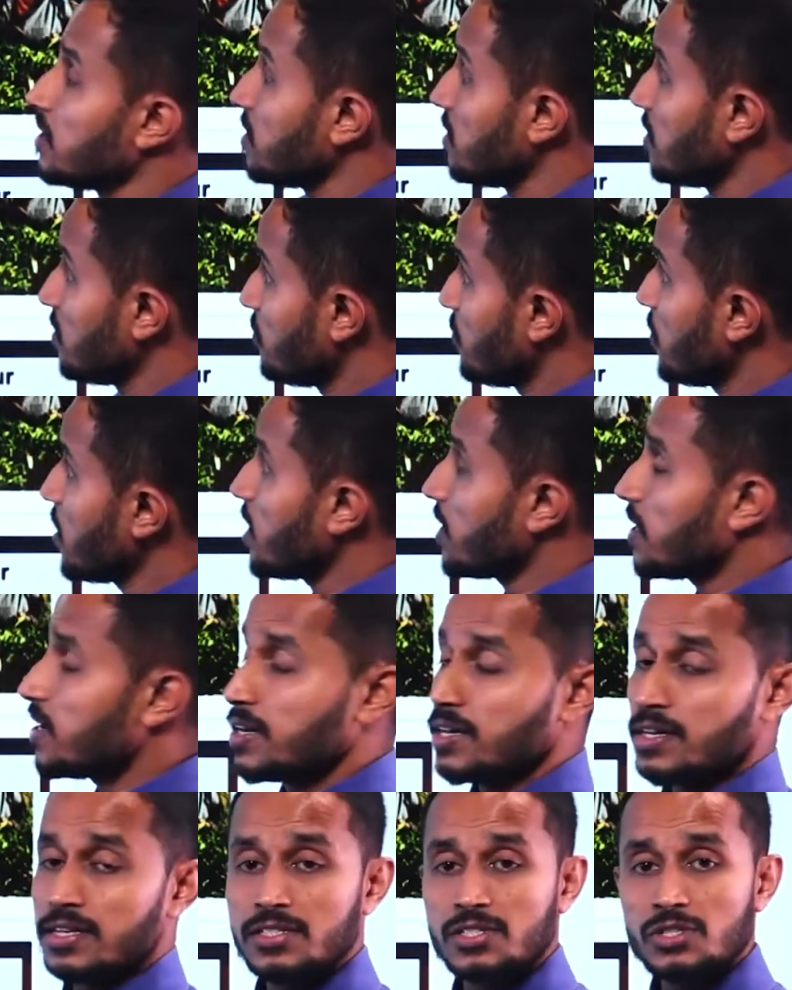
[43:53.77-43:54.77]
The
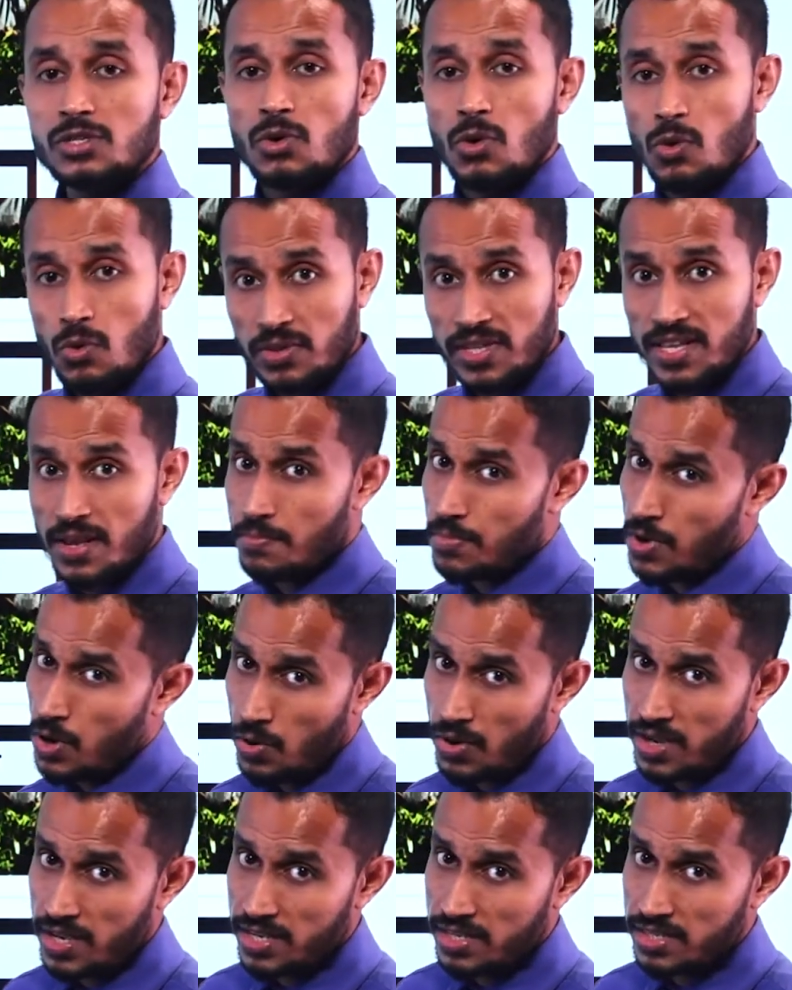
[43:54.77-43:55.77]
workers or the
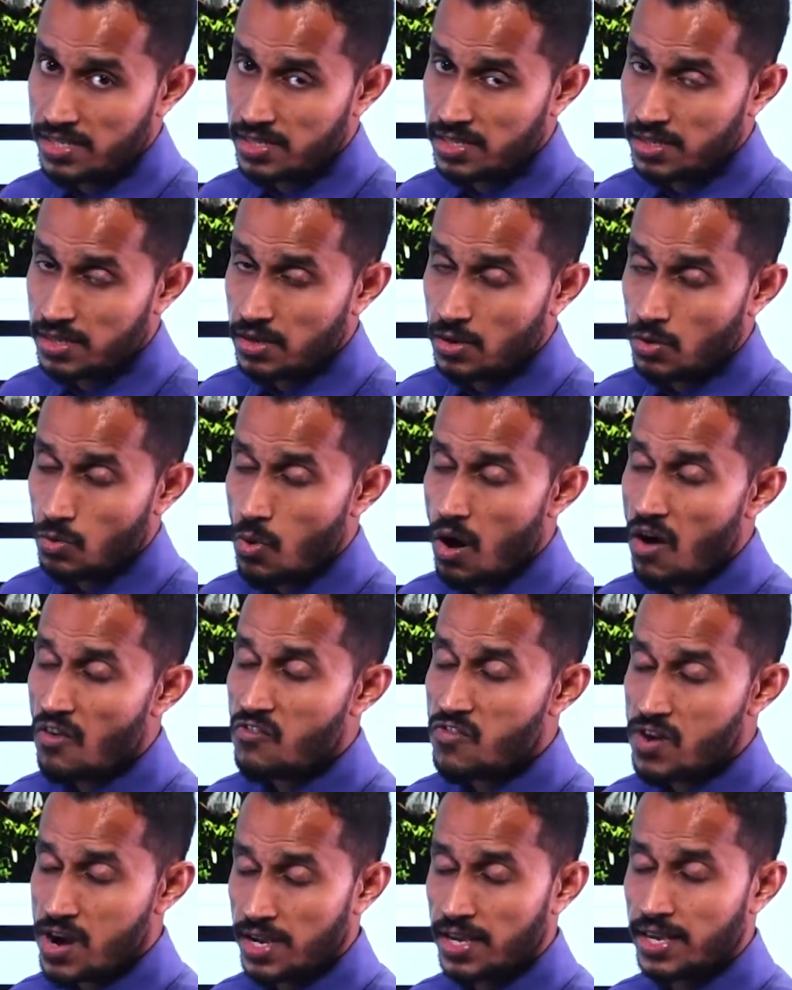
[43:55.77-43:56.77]
employees who are
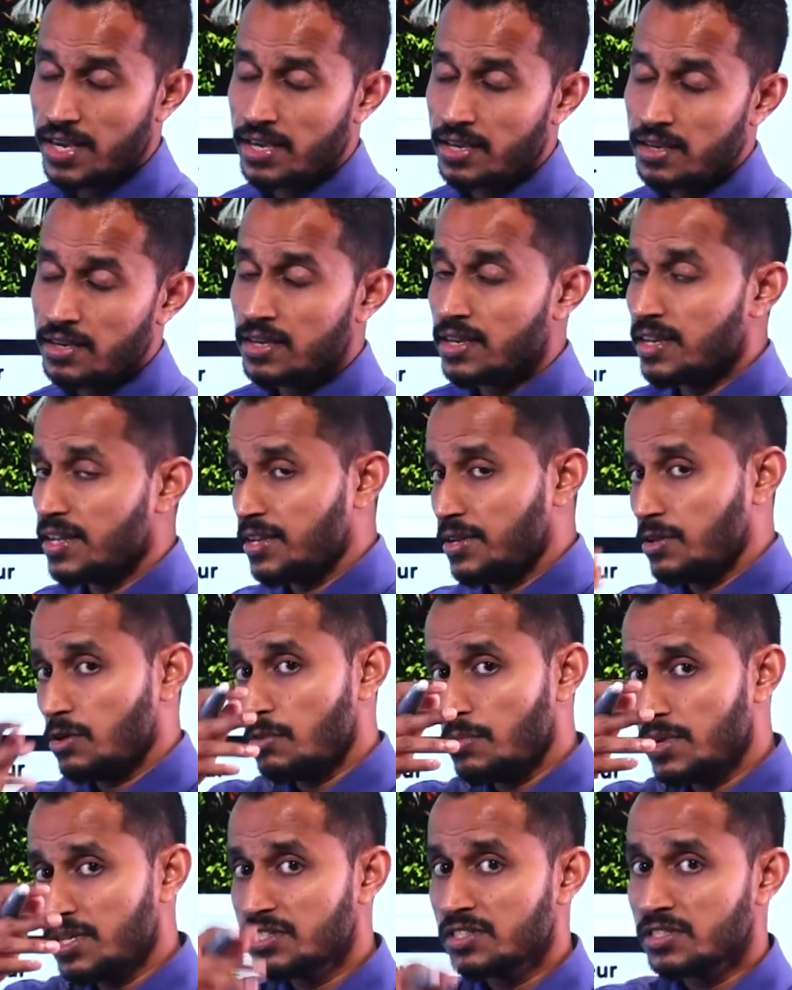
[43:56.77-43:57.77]
working in your
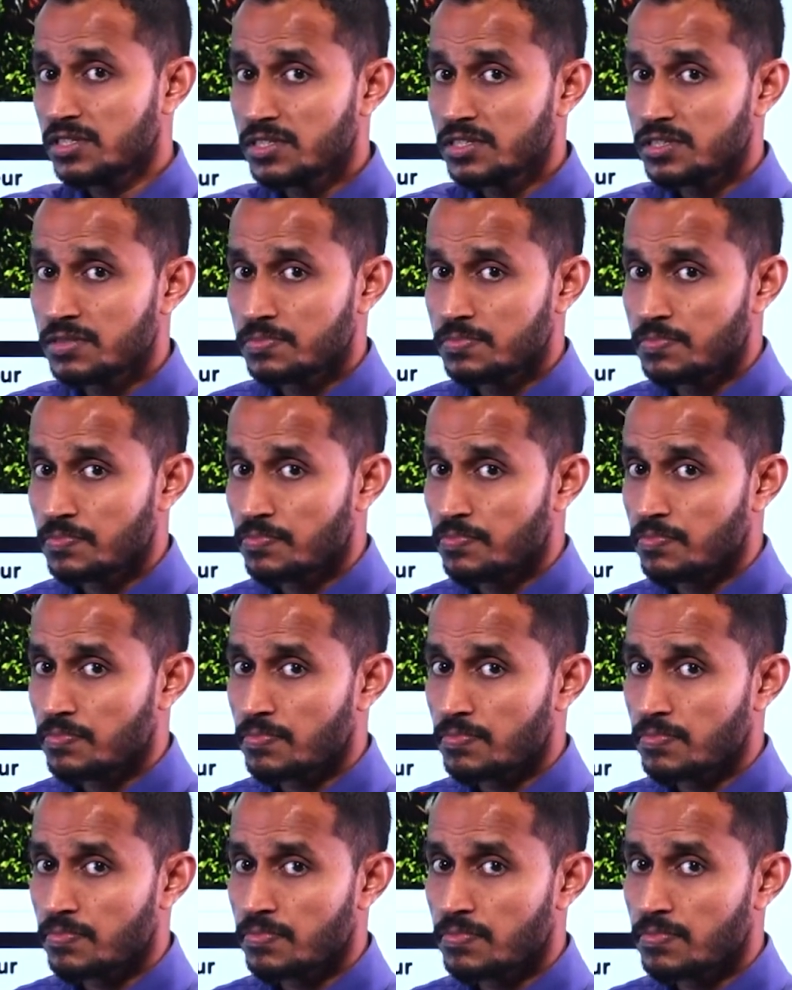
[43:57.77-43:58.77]
business
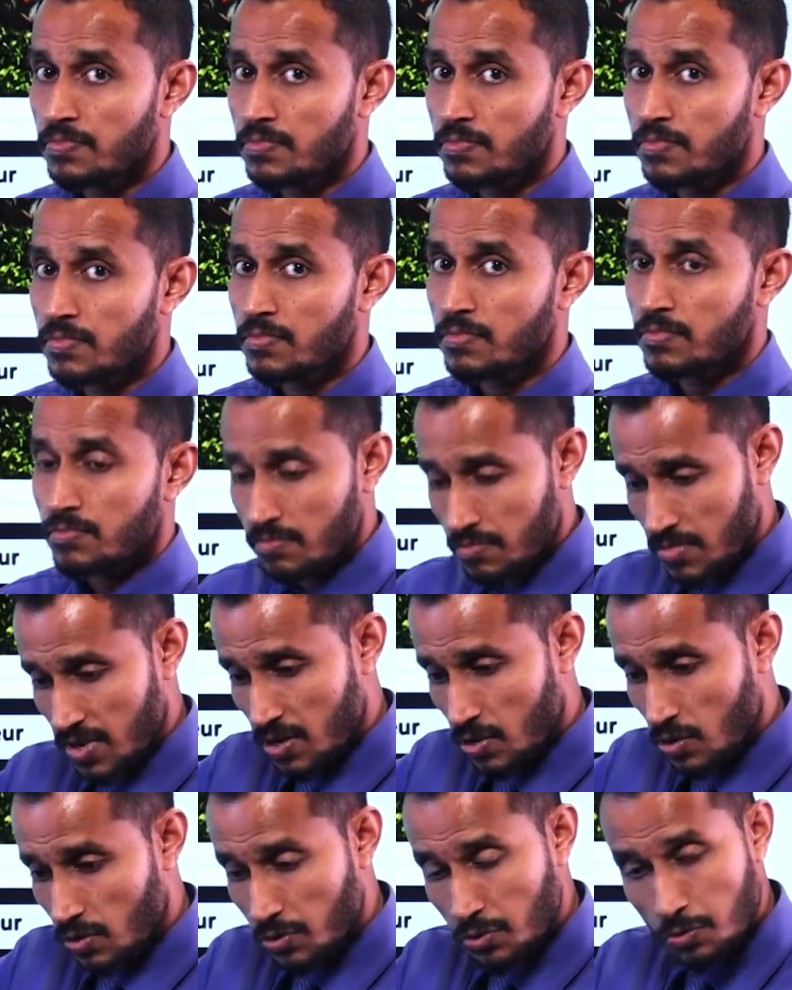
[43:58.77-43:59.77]
in
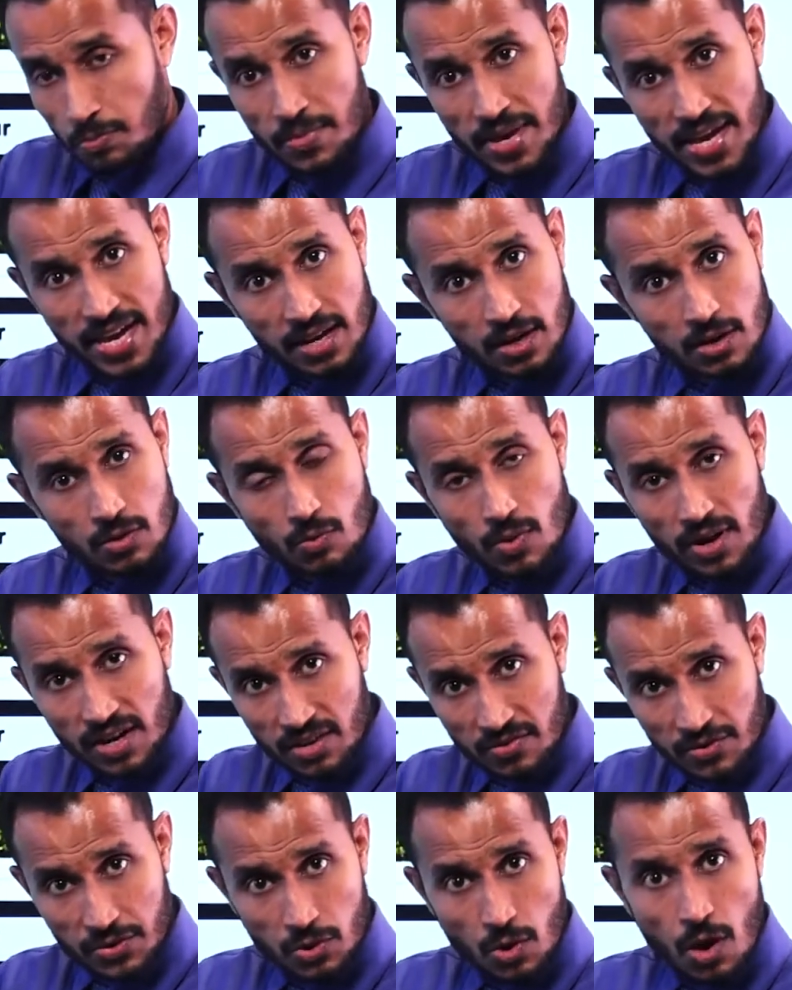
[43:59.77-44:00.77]
order to make
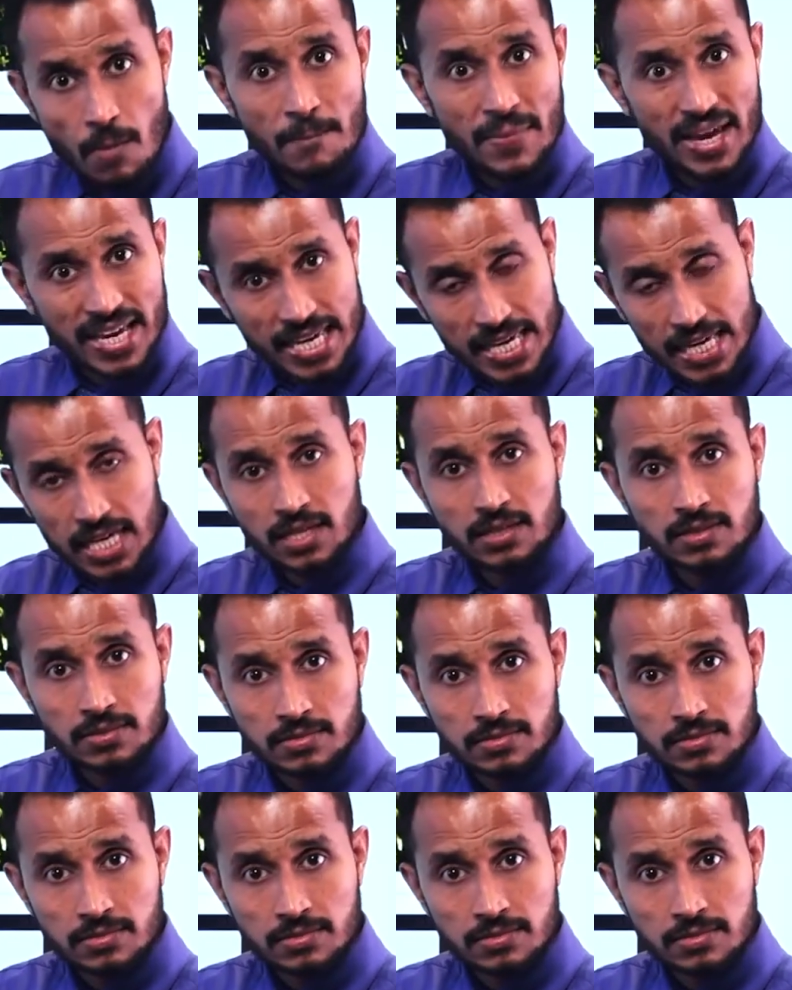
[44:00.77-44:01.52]
whatever you are making,